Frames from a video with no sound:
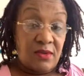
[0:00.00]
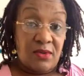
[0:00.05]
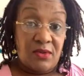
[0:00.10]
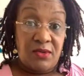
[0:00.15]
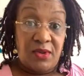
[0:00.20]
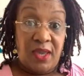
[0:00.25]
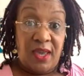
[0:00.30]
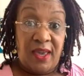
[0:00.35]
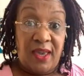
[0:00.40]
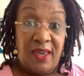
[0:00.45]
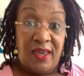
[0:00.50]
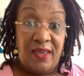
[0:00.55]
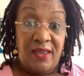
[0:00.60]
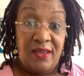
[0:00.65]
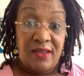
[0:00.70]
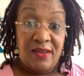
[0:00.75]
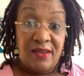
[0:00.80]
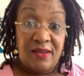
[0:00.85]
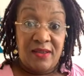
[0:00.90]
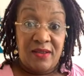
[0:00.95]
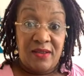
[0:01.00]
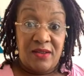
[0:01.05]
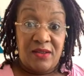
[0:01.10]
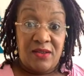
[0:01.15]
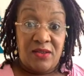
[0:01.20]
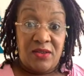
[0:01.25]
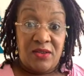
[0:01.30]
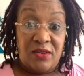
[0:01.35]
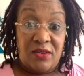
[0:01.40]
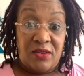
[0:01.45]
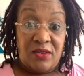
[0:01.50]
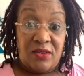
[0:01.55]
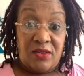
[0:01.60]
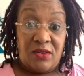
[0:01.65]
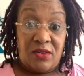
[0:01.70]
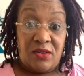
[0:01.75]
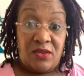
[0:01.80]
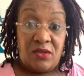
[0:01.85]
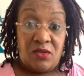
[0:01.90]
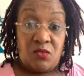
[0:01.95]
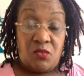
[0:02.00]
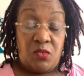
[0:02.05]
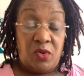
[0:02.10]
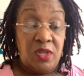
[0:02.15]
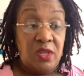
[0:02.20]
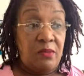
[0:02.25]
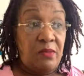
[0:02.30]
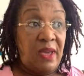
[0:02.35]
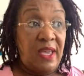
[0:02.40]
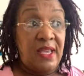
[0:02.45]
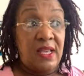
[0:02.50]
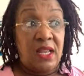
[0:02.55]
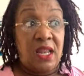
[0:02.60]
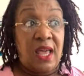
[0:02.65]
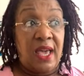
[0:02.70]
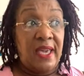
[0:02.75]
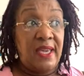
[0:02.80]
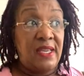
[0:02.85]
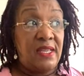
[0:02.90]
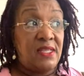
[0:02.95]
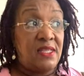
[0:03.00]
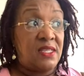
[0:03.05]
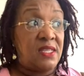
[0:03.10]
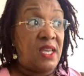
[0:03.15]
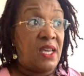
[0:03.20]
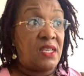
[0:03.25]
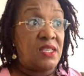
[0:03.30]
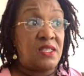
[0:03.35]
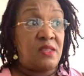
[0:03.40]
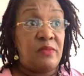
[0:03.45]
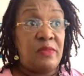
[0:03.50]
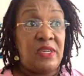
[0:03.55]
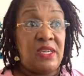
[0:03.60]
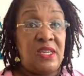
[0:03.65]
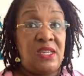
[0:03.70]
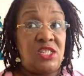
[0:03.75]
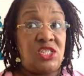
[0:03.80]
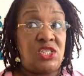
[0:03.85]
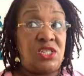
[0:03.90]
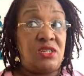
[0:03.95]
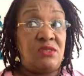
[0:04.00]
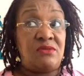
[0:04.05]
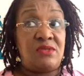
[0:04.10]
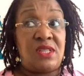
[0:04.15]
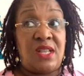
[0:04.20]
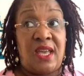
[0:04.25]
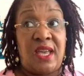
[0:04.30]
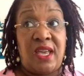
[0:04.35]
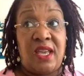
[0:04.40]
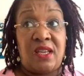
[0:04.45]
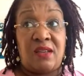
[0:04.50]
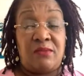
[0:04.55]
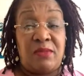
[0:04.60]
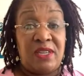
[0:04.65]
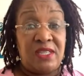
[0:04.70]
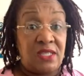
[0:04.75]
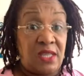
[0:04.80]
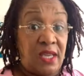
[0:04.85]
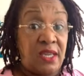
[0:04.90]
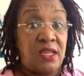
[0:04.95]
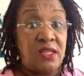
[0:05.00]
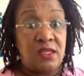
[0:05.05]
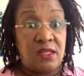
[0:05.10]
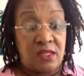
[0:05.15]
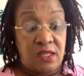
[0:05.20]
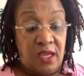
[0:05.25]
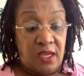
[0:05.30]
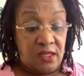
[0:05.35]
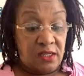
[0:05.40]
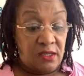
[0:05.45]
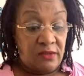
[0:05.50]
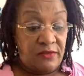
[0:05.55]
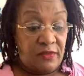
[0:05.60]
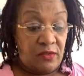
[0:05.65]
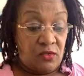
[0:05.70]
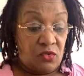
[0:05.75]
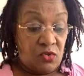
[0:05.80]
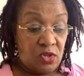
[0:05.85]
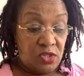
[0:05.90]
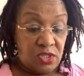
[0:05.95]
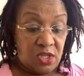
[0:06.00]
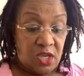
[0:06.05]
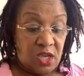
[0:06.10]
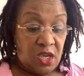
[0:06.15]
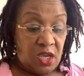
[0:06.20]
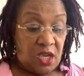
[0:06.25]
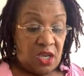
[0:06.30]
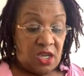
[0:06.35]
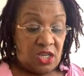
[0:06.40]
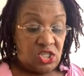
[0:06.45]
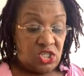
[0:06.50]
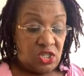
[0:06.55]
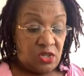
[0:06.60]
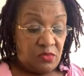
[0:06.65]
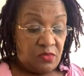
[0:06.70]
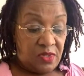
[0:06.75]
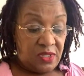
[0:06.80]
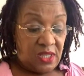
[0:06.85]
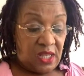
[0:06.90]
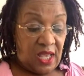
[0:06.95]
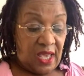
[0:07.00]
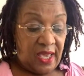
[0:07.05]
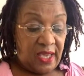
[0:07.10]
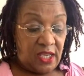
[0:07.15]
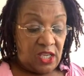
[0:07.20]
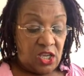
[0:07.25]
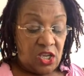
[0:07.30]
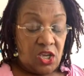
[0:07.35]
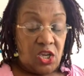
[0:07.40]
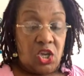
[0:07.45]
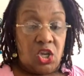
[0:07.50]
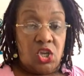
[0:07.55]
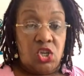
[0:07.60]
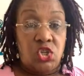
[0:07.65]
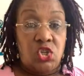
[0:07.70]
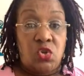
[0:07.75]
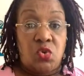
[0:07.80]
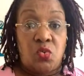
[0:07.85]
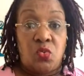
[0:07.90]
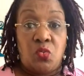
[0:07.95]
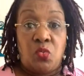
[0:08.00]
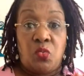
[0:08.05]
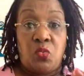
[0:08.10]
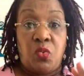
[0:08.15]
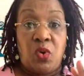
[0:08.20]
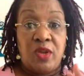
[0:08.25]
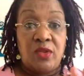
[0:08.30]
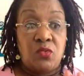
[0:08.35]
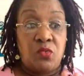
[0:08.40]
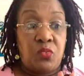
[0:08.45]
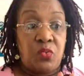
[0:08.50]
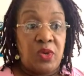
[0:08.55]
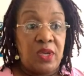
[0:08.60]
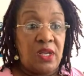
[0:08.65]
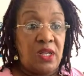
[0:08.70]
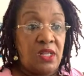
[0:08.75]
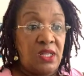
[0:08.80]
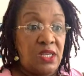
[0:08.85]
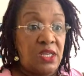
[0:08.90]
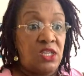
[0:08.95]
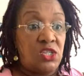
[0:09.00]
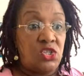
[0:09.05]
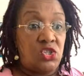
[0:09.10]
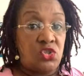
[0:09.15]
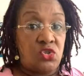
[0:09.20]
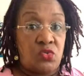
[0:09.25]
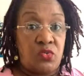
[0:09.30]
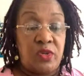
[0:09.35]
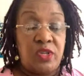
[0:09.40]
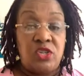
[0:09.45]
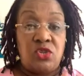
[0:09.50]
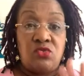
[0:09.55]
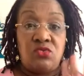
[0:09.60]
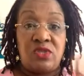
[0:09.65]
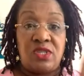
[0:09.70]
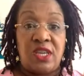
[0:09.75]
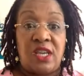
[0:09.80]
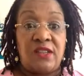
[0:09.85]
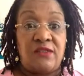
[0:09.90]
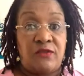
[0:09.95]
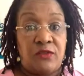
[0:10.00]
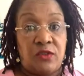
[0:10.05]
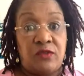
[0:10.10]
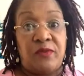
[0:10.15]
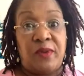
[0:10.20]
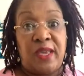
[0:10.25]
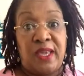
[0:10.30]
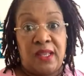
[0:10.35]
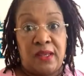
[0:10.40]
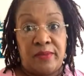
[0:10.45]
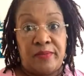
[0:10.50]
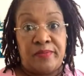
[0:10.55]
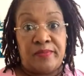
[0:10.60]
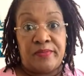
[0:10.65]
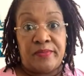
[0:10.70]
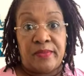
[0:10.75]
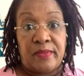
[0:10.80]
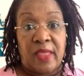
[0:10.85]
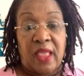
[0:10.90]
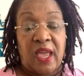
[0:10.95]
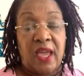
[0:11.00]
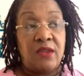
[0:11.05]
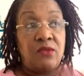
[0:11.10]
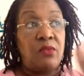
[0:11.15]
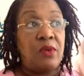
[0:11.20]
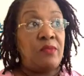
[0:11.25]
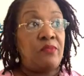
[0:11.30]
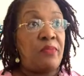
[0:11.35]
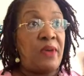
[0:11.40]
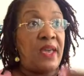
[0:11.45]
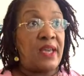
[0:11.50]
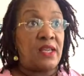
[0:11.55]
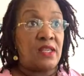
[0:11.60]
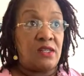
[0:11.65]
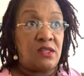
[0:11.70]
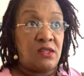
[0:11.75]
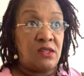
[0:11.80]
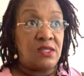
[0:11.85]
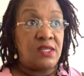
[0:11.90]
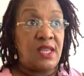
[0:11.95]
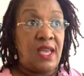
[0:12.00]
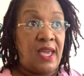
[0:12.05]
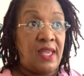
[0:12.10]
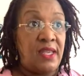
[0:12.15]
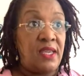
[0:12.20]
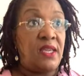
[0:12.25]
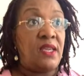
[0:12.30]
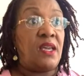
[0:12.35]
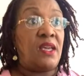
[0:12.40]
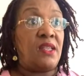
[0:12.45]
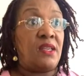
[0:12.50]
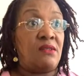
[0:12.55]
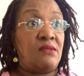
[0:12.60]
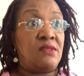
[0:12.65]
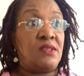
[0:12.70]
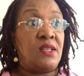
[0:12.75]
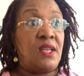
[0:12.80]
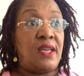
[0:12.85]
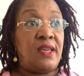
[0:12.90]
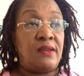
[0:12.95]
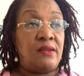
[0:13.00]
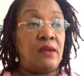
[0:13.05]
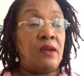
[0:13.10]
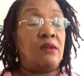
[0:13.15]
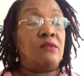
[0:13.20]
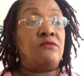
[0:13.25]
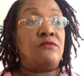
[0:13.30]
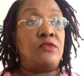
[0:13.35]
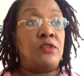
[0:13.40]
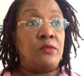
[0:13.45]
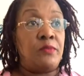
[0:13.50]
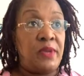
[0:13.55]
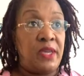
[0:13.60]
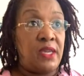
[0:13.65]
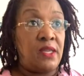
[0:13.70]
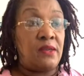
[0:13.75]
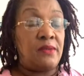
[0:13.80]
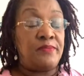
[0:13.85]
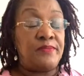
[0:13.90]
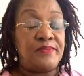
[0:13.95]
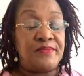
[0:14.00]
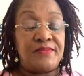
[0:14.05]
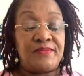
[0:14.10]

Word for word: Okay. One of my clients texted me and she was like, my psychic detective, of course. And she was like, what Will is doing, you said verbatim. I went back and looked at it and I was like, verbatim.